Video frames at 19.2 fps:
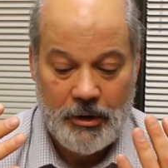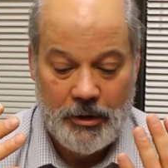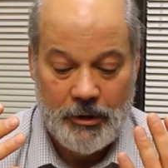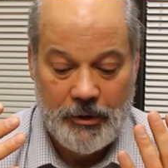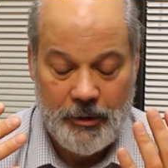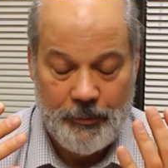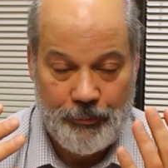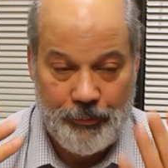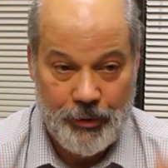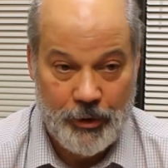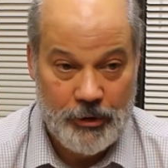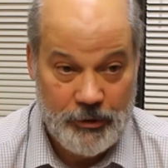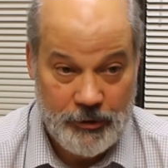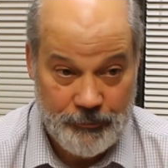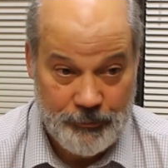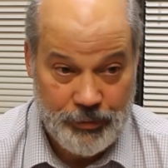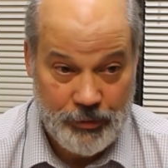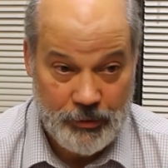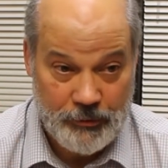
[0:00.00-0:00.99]
the burden
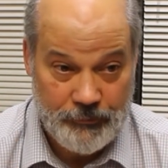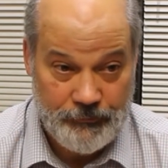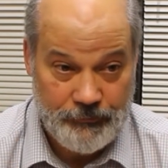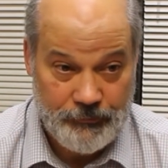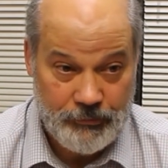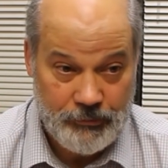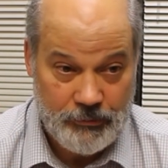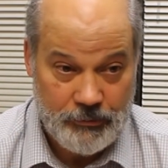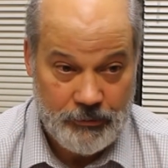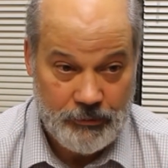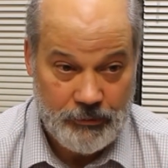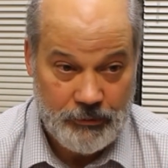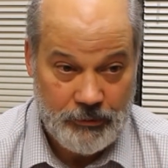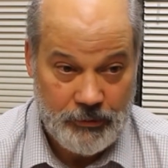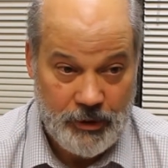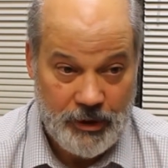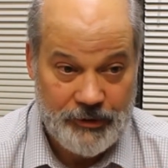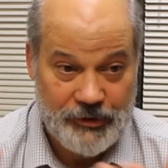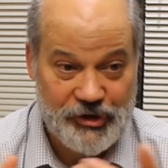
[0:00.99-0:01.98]
of proof
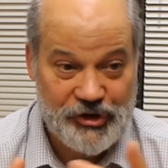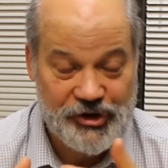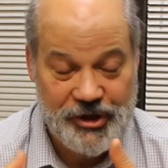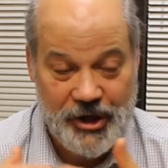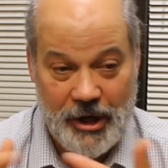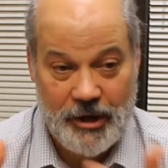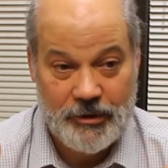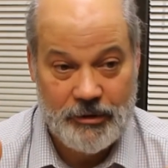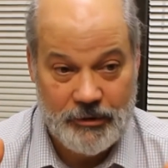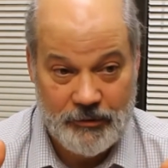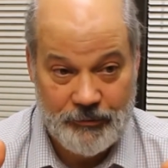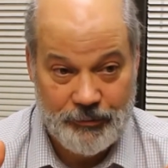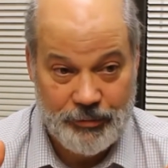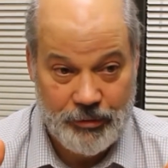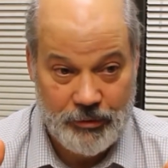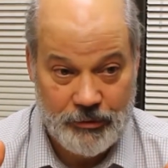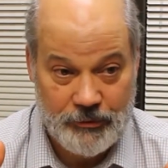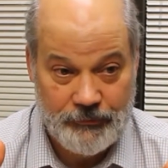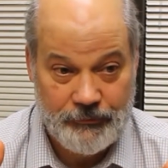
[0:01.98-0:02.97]
and the standard of
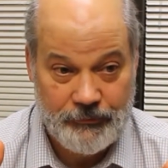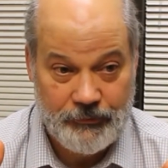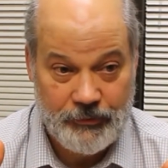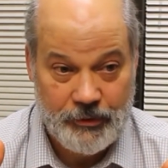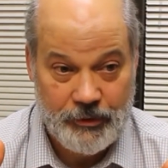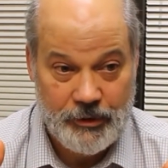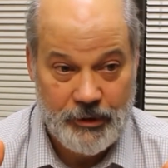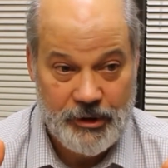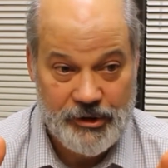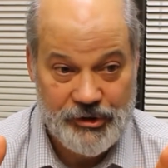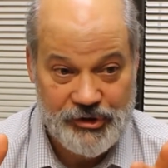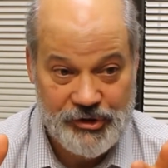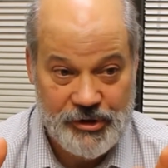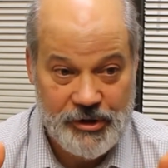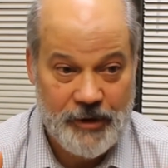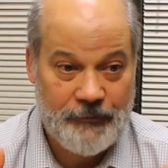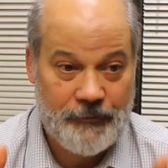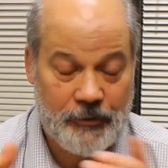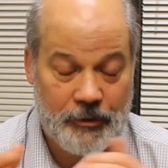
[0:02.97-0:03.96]
proof is
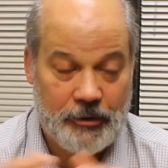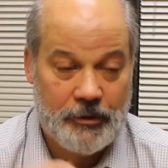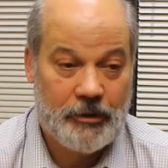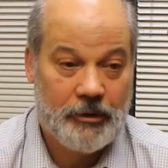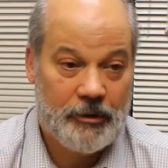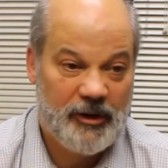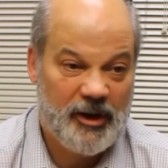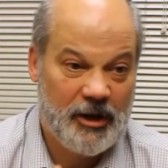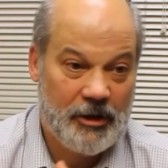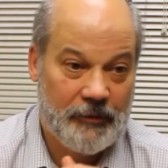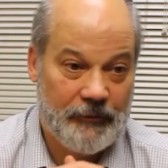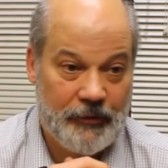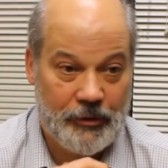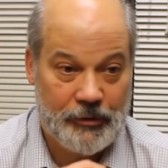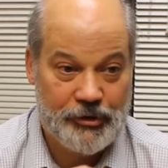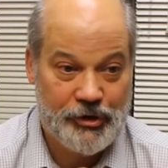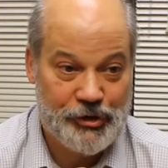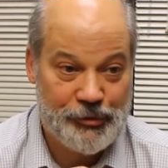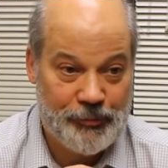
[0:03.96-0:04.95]
different than if
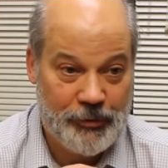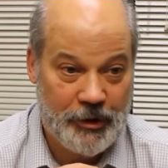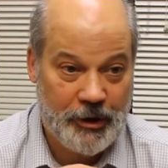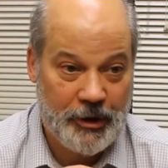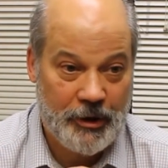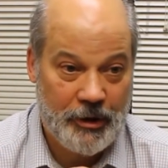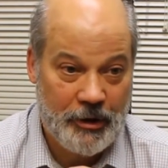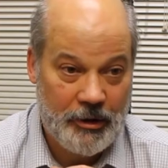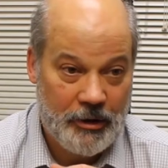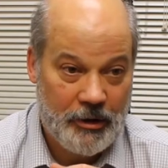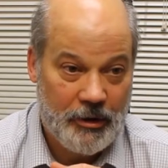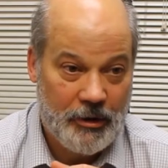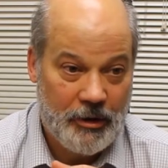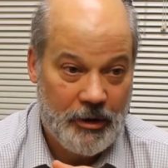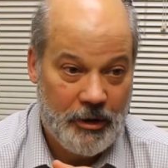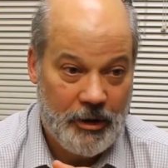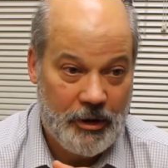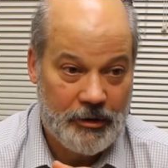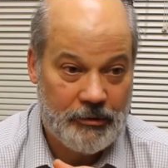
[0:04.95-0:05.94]
you're just bringing
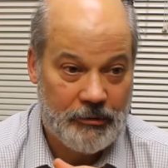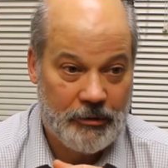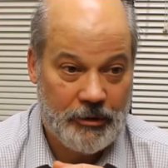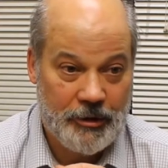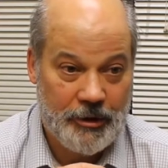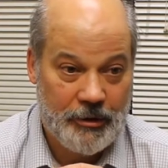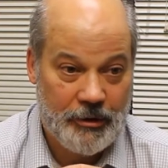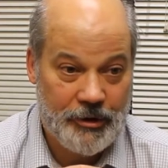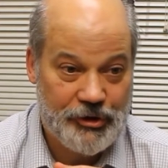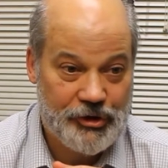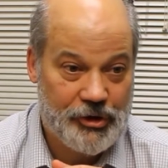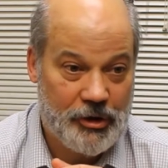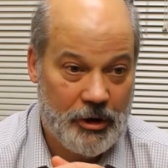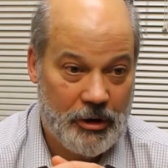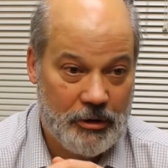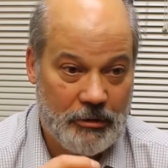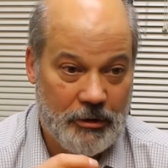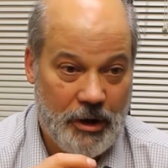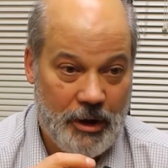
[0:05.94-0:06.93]
an ordinary
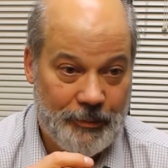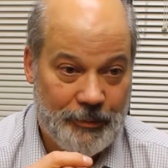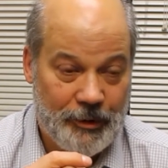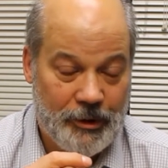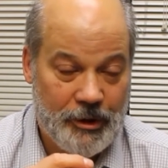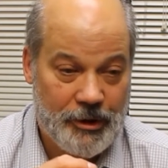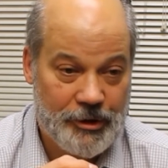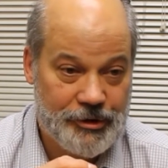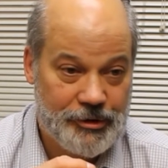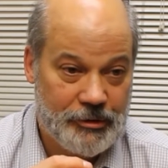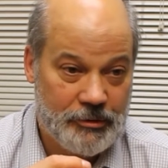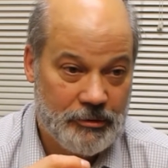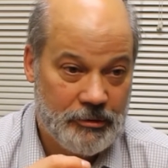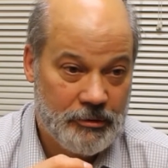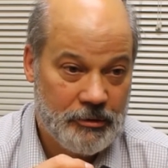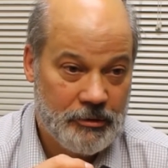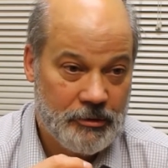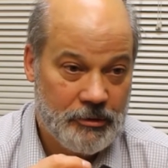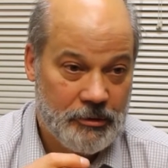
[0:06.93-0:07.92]
charter application.
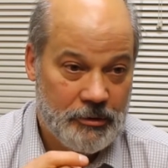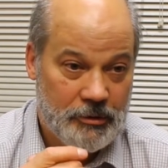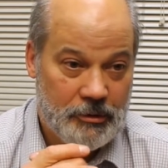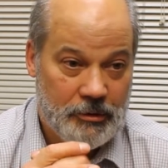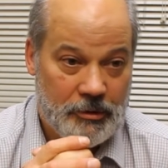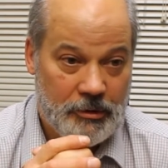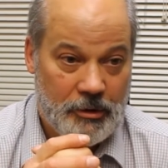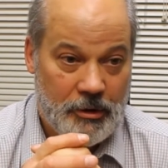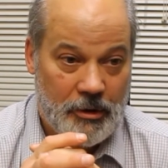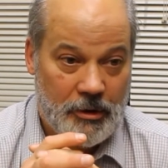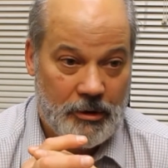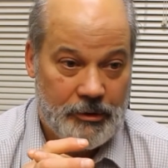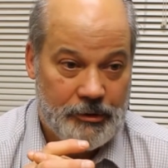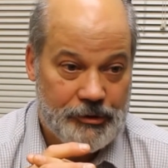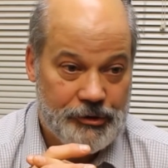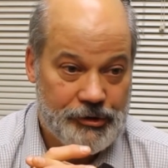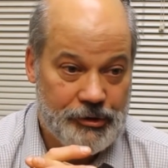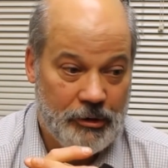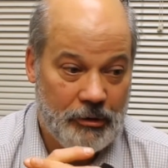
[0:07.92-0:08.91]

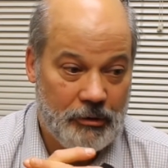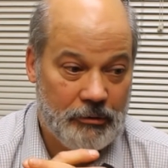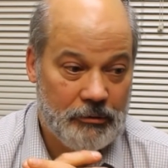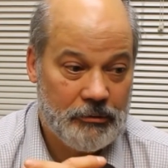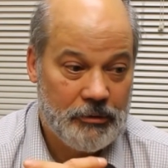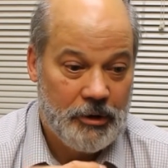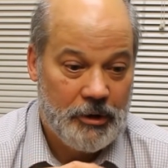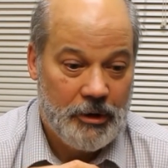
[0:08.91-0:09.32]
So